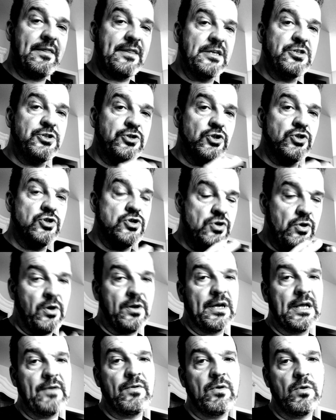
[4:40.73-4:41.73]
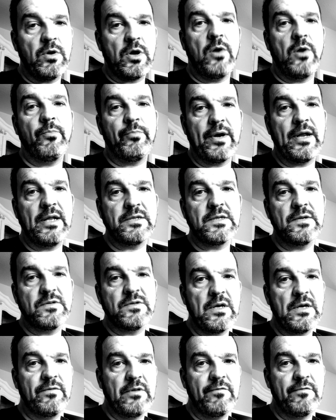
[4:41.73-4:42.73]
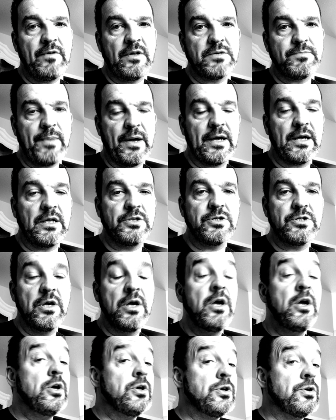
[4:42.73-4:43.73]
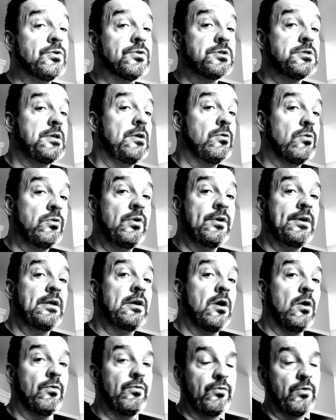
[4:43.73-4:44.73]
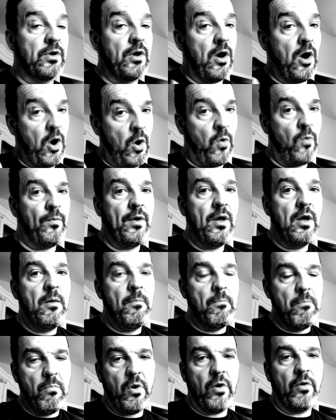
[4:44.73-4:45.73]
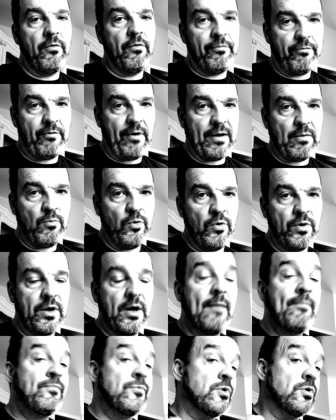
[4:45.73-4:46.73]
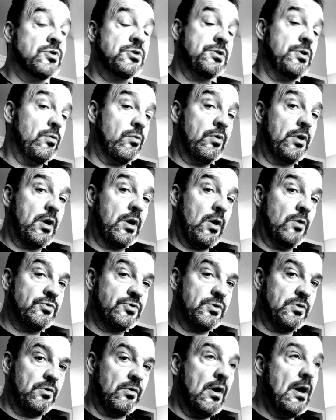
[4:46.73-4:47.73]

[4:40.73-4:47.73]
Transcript: this does not give you a comprehensive self-defense package. You're still going to need to go through your own moral framework. You're still going to go to